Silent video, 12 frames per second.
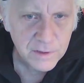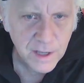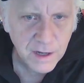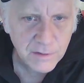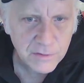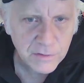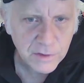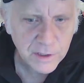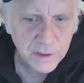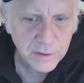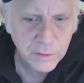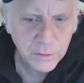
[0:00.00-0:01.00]
So
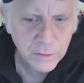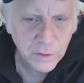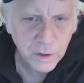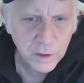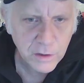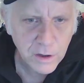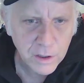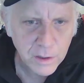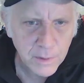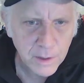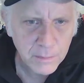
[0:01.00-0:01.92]
naturally, he knew a lot